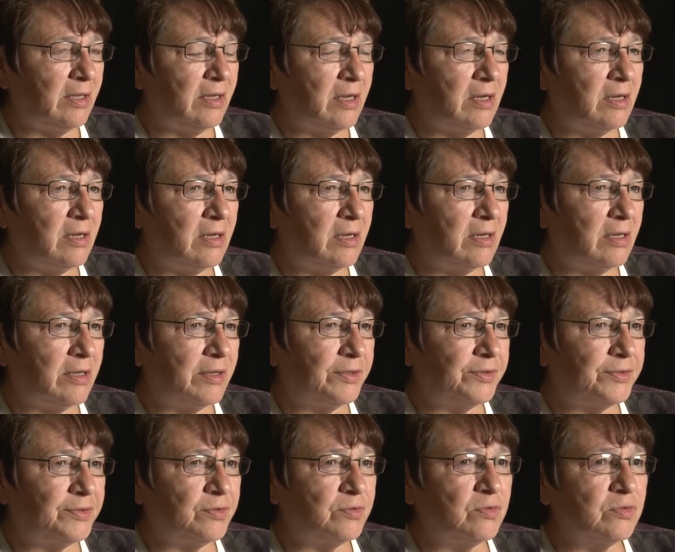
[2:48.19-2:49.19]
uh,
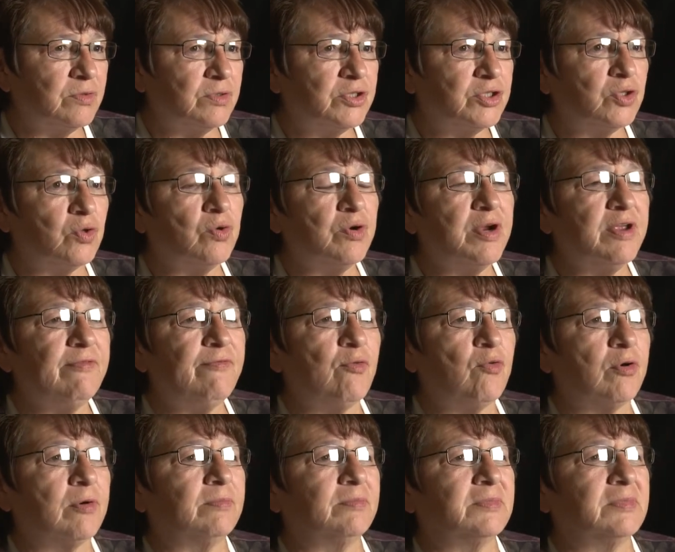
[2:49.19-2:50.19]
through story
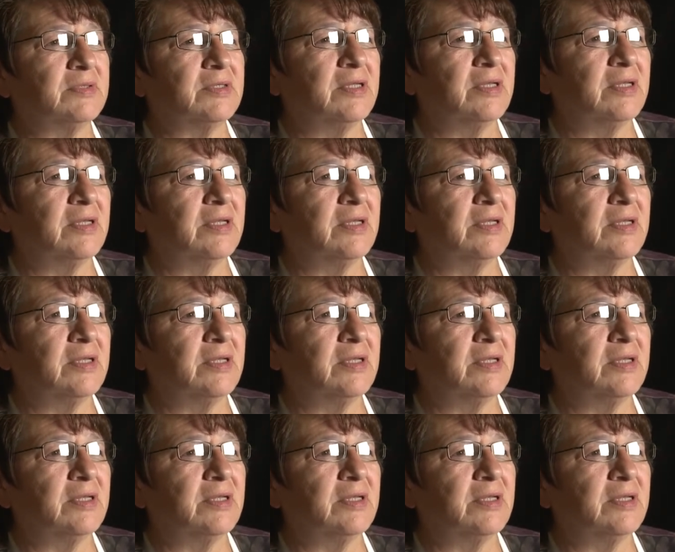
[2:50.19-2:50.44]
form,